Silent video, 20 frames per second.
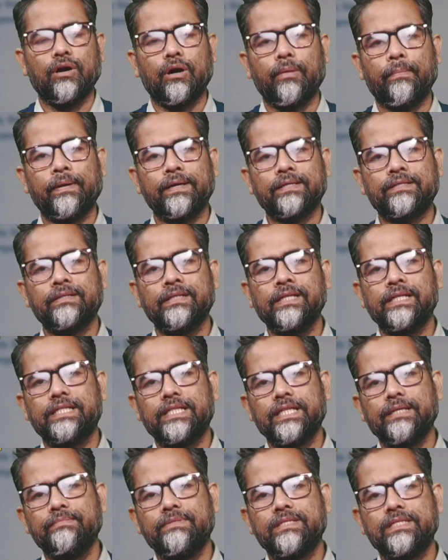Operational
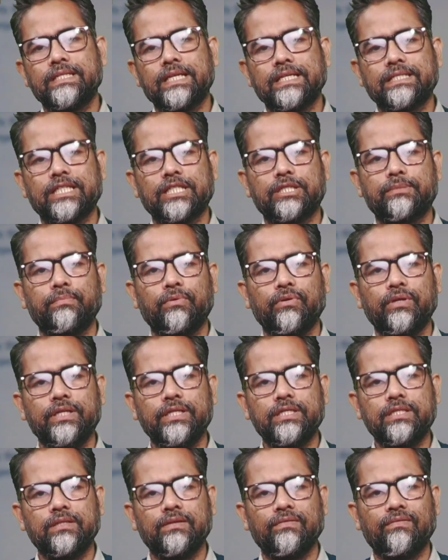teams such as
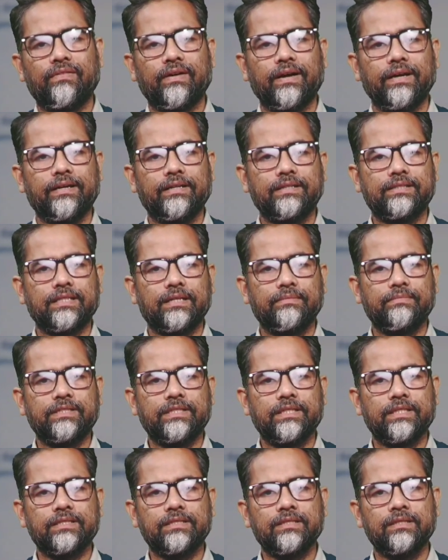police, fire
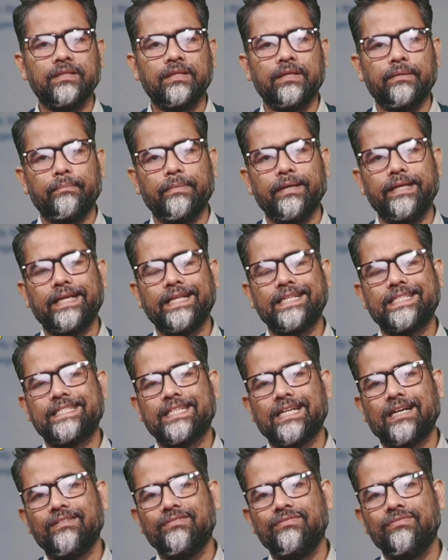services, medical
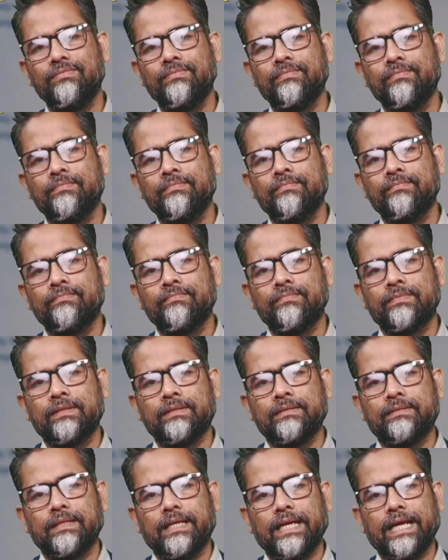staff,
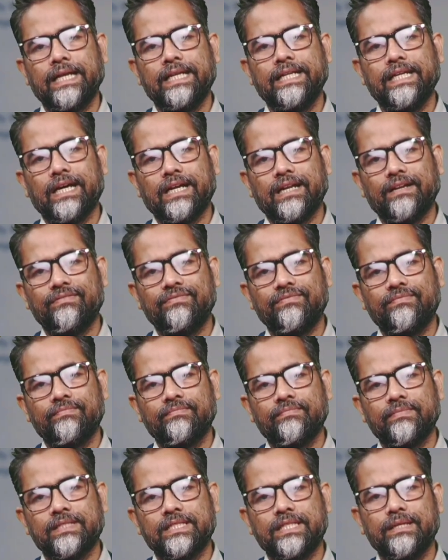NDRF,
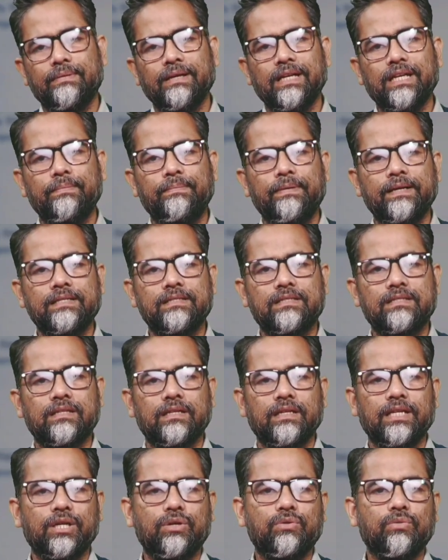civil defense
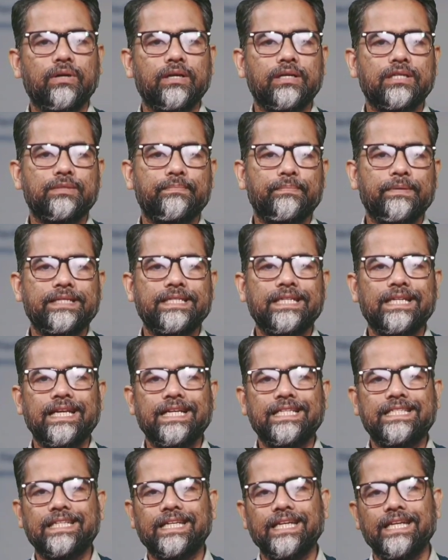require
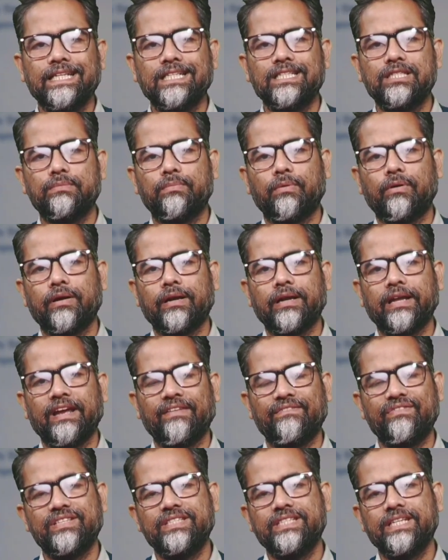specialized skills for
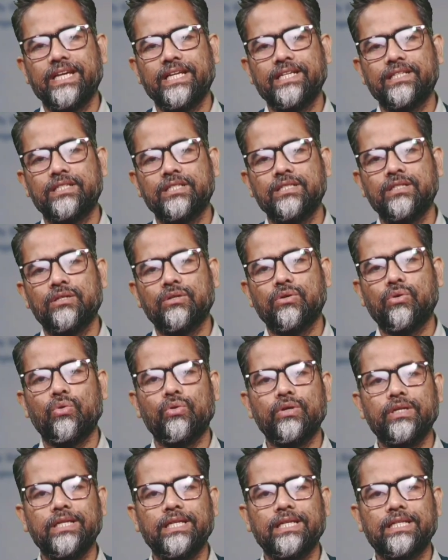efficient,
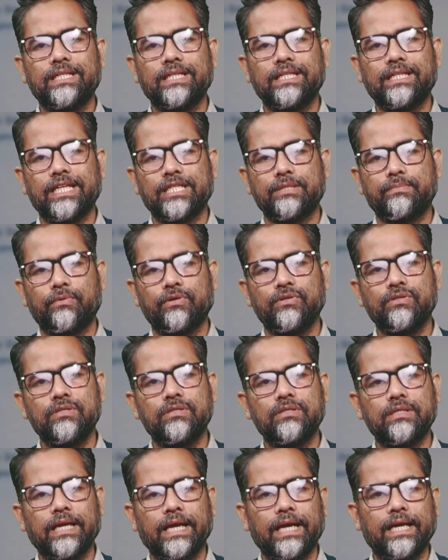coordinated
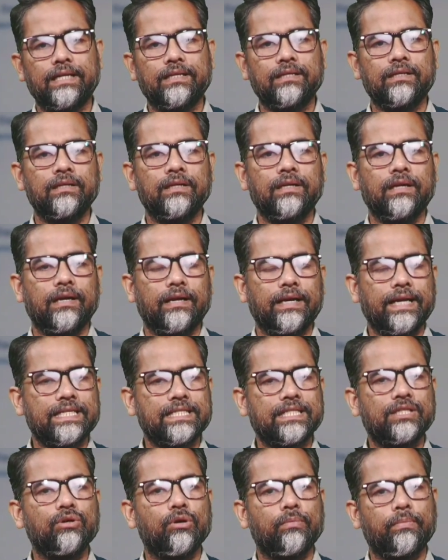response and
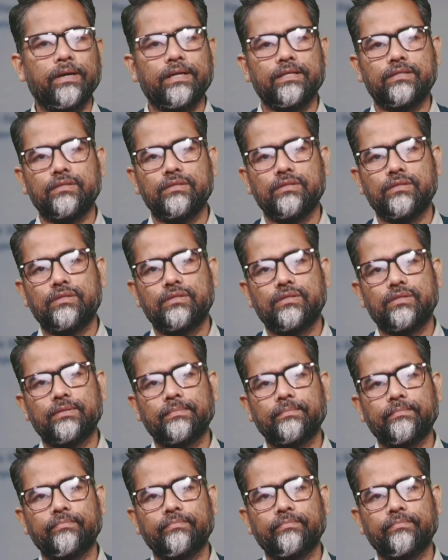rescue operations.